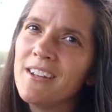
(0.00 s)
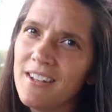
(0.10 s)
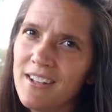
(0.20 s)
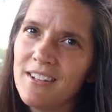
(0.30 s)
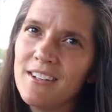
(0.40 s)

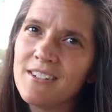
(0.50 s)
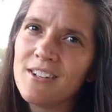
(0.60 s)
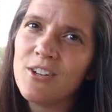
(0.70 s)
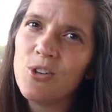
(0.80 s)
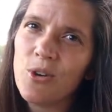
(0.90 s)
Hot dog world,
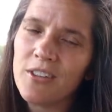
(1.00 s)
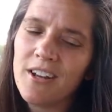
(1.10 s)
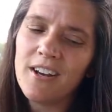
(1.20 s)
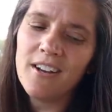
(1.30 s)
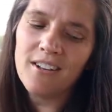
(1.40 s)
North Tony. North
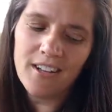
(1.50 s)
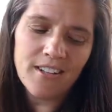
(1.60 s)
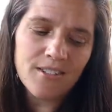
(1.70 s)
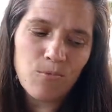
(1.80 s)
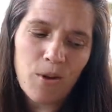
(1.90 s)
Carolina's
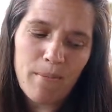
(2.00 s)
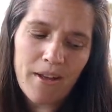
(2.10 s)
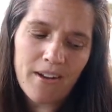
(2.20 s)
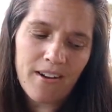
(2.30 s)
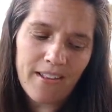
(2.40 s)
mm-hmm. way
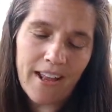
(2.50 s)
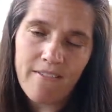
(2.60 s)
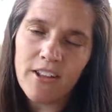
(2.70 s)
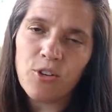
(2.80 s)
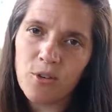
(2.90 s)
better. Like I
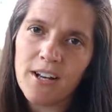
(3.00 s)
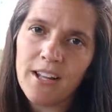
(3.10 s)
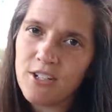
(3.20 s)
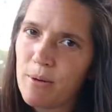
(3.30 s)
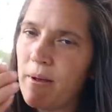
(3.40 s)
feel like North
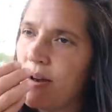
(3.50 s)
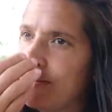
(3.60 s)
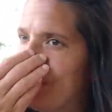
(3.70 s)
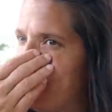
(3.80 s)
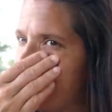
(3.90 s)
Carolina's are better.
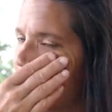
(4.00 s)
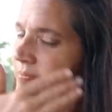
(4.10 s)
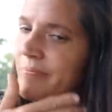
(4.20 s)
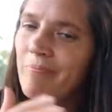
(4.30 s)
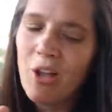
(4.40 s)
You
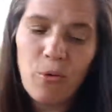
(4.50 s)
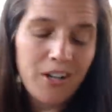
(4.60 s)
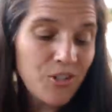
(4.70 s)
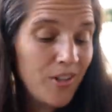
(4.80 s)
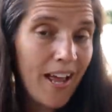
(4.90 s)
do. We're
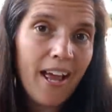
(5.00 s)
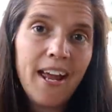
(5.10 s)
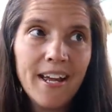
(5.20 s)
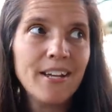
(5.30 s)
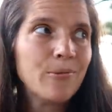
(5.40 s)
gonna do that,
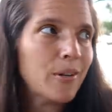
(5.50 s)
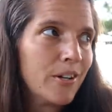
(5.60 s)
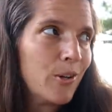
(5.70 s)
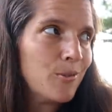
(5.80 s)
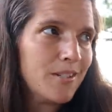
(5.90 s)
and we're
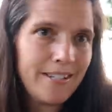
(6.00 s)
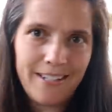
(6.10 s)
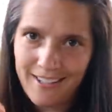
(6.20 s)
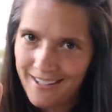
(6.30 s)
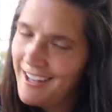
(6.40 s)
gonna go
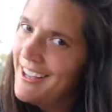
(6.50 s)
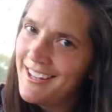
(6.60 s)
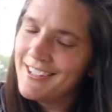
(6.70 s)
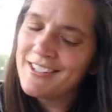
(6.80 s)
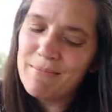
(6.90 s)
see
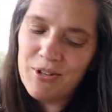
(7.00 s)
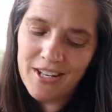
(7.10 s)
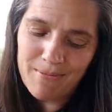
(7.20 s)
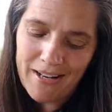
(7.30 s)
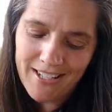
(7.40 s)
somebody you
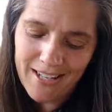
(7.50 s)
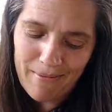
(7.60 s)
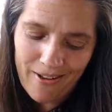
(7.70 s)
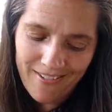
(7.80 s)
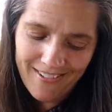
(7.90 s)
guys been asking
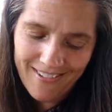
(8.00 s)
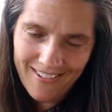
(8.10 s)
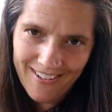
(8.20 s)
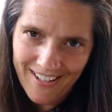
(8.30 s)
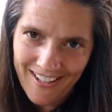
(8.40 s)
about.
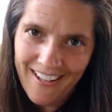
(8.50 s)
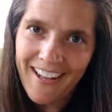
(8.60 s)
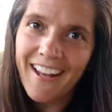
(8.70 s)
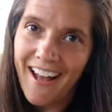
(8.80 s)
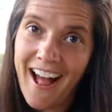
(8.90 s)

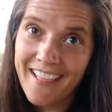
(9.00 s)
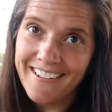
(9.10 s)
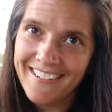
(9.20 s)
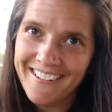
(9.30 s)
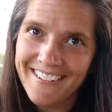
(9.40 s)
Hmm.
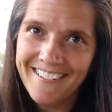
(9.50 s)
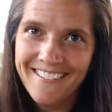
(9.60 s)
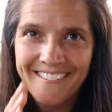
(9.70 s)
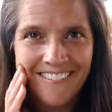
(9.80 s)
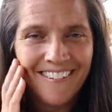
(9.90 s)
Colin.
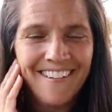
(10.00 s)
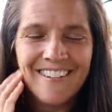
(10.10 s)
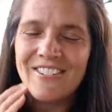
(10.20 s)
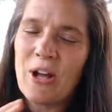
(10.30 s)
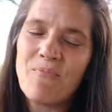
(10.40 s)
Oh, yeah.
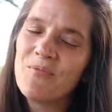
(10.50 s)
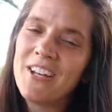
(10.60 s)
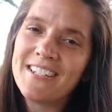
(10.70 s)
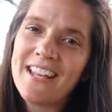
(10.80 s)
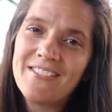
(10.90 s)
So, you
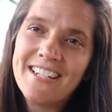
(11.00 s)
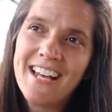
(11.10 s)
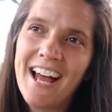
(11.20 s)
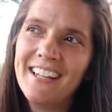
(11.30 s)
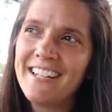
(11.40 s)
guys haven't seen
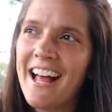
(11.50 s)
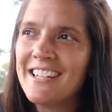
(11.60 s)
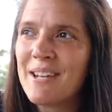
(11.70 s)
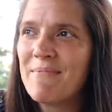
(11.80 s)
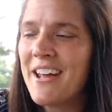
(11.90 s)
Colin.
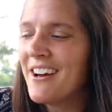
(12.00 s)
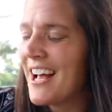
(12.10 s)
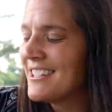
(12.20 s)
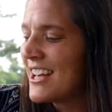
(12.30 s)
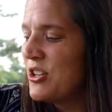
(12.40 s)
Colin's up there.
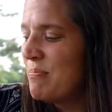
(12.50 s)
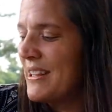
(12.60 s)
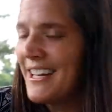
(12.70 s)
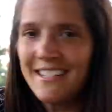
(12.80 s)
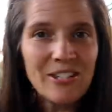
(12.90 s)
Colin's got a new
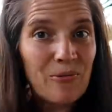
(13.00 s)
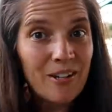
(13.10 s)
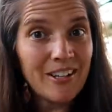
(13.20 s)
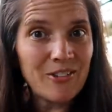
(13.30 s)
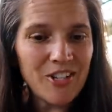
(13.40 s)
place, so we're
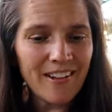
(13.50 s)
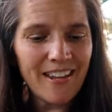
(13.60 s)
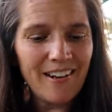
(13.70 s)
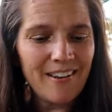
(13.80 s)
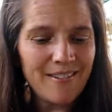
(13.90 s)
going to go check
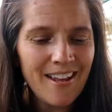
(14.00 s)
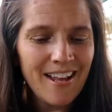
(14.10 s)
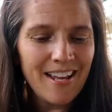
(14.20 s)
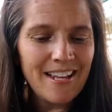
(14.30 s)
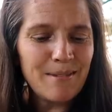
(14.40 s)
that out.
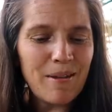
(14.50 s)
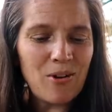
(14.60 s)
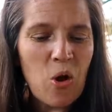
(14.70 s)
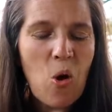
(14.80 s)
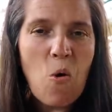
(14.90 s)
He's been
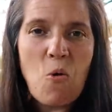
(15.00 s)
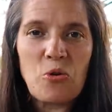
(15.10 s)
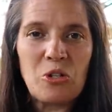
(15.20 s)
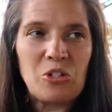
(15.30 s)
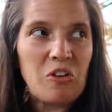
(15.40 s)

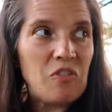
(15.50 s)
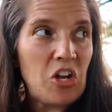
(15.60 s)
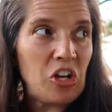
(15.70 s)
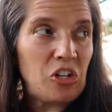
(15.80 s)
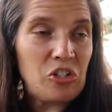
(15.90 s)
ordering stuff,
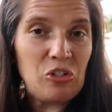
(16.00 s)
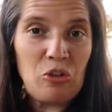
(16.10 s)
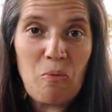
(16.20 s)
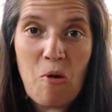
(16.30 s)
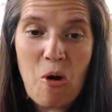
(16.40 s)
decking his
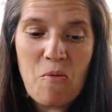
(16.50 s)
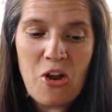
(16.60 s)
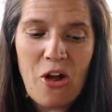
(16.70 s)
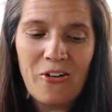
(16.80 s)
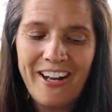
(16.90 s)
little apartment out.